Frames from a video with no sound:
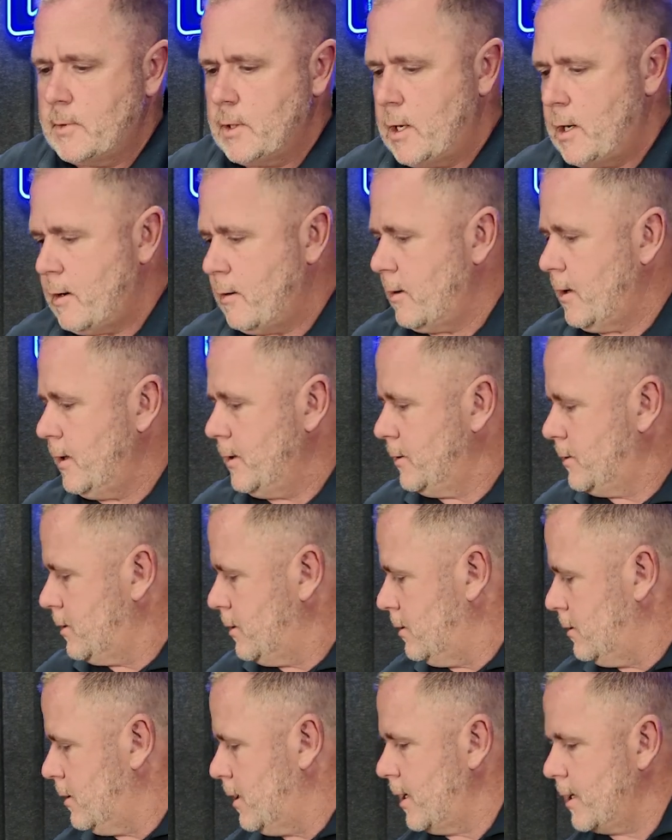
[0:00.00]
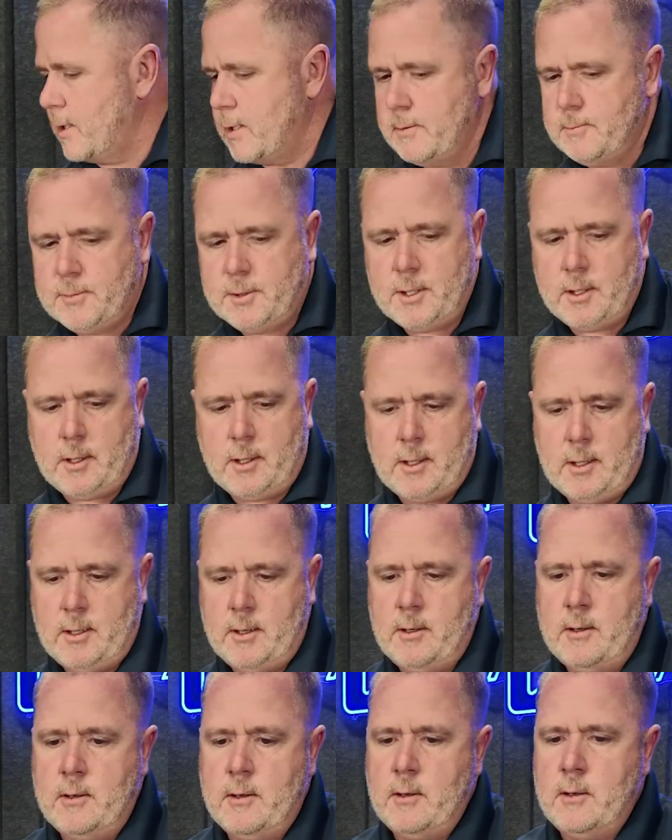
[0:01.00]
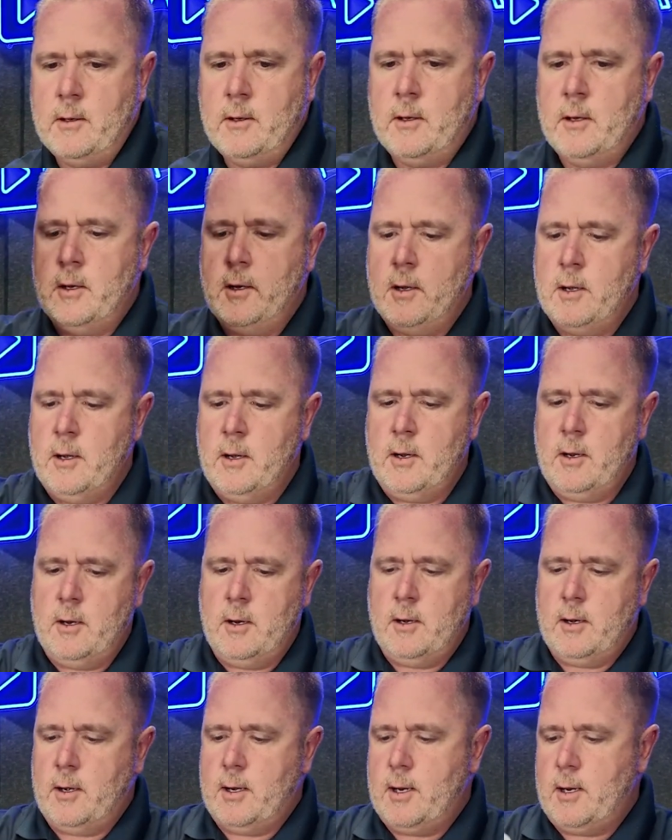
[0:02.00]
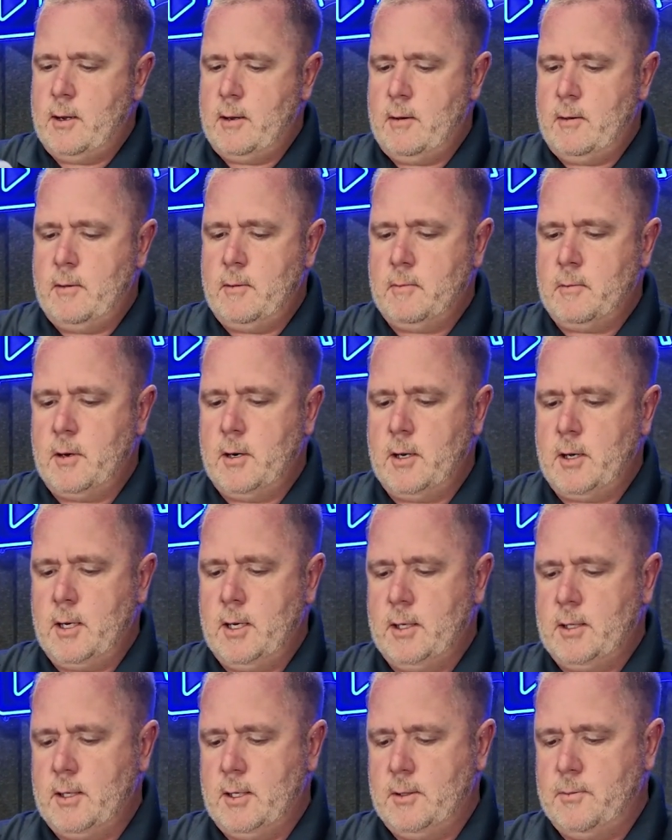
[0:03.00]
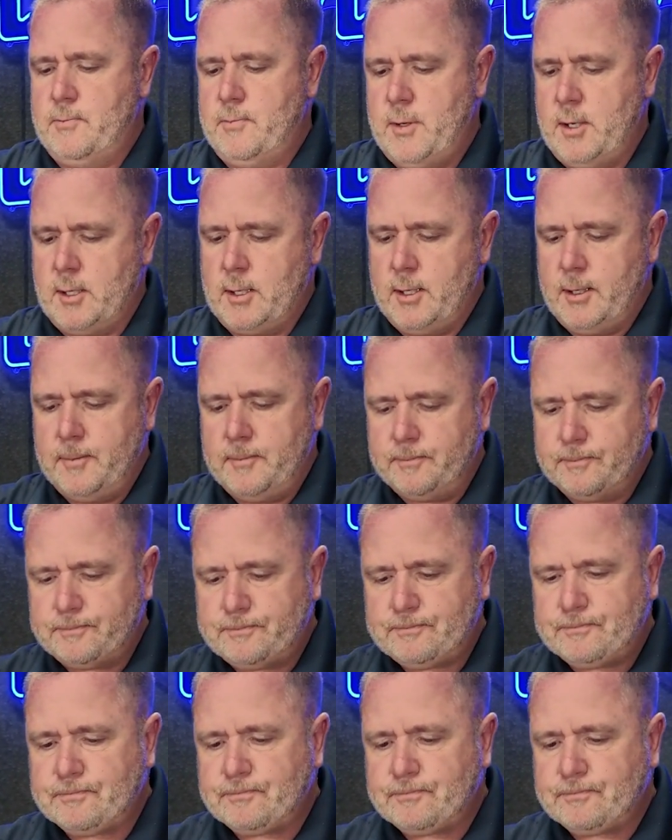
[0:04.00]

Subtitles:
All right, so the light comes on. Now I'm going to get this bucket.